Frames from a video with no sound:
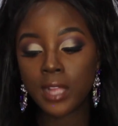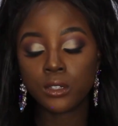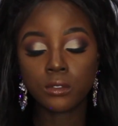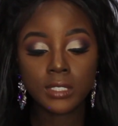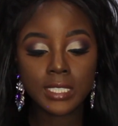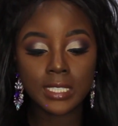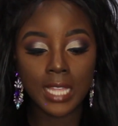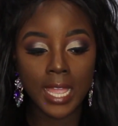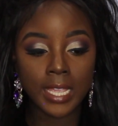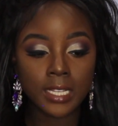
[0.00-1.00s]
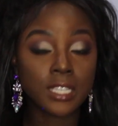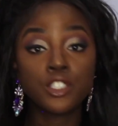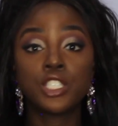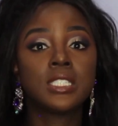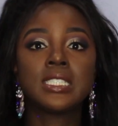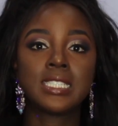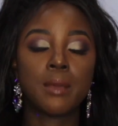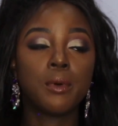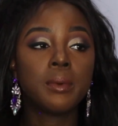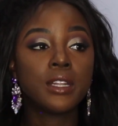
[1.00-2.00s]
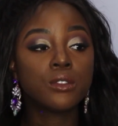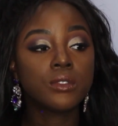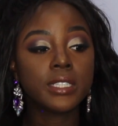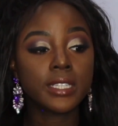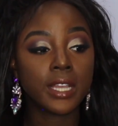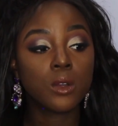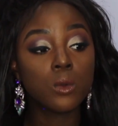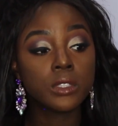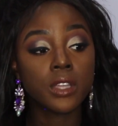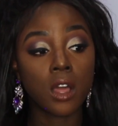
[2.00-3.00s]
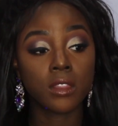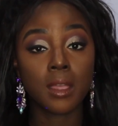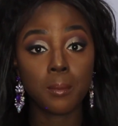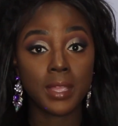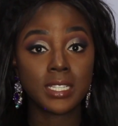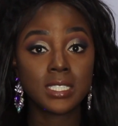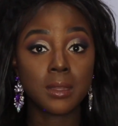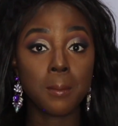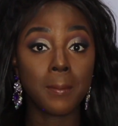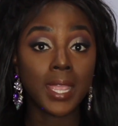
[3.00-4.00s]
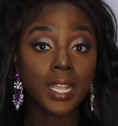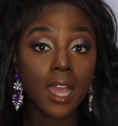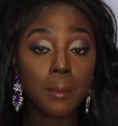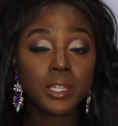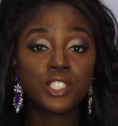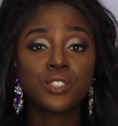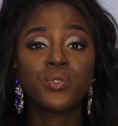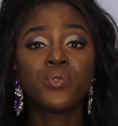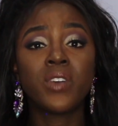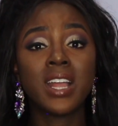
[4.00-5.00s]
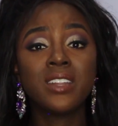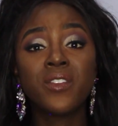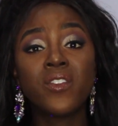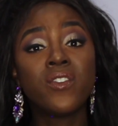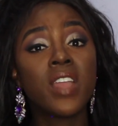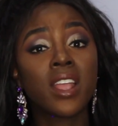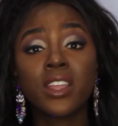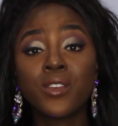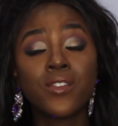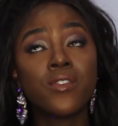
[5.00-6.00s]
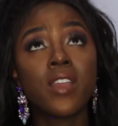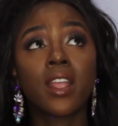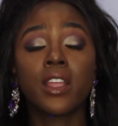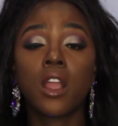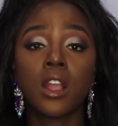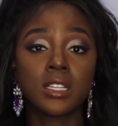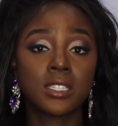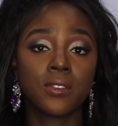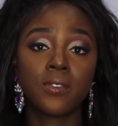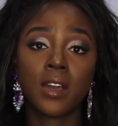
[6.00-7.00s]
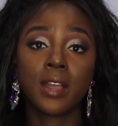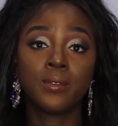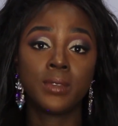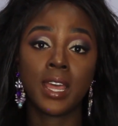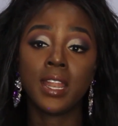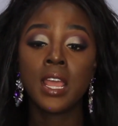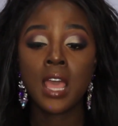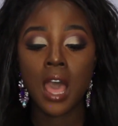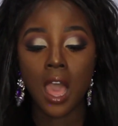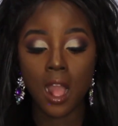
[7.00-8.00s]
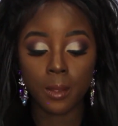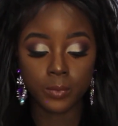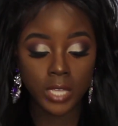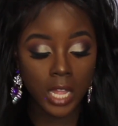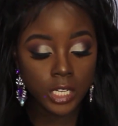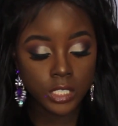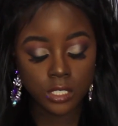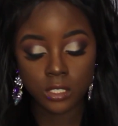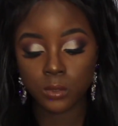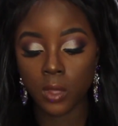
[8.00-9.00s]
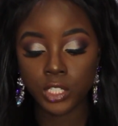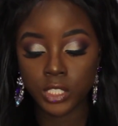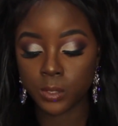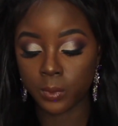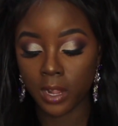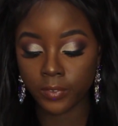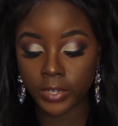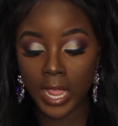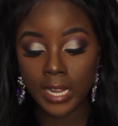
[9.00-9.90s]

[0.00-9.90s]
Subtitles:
I don't really like, that was just an example, but I don't really like only online based makeup. It's just find it very, very hard to get colors and swatches and whatever.